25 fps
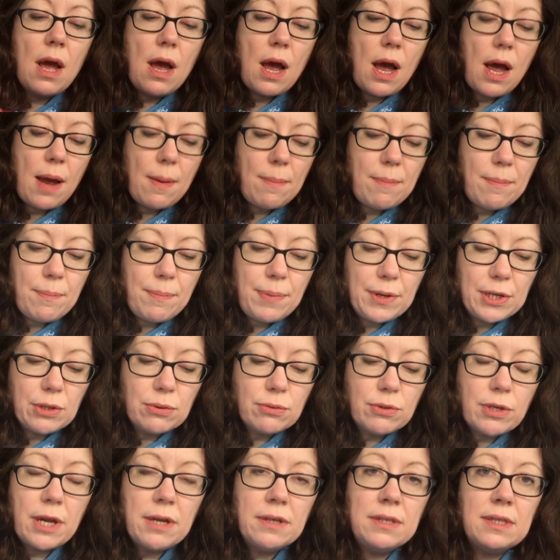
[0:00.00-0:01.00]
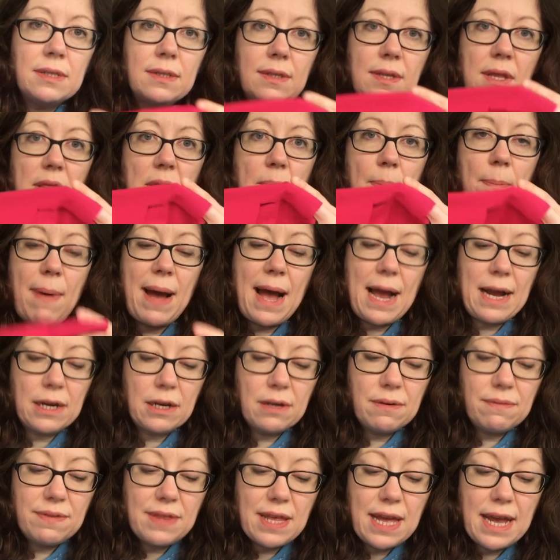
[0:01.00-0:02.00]
but you'll notice that the back
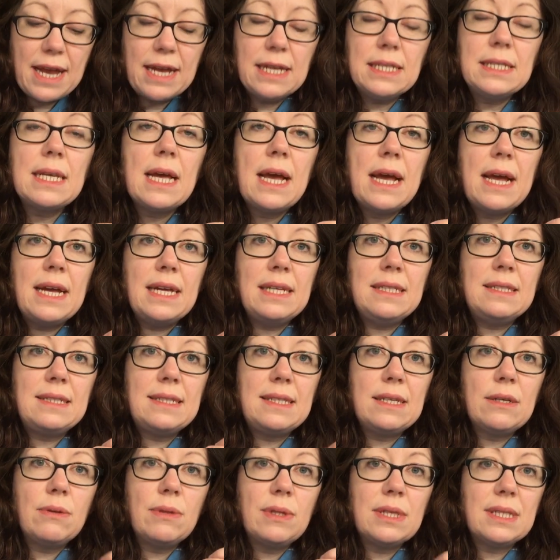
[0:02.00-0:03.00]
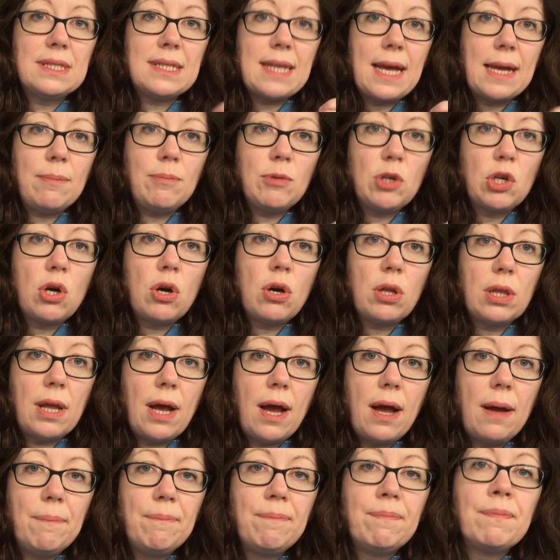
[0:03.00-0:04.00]
of this is still the same
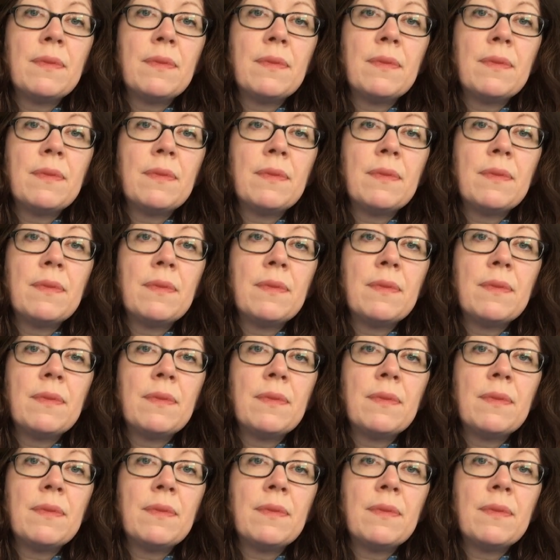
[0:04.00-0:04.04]
colour,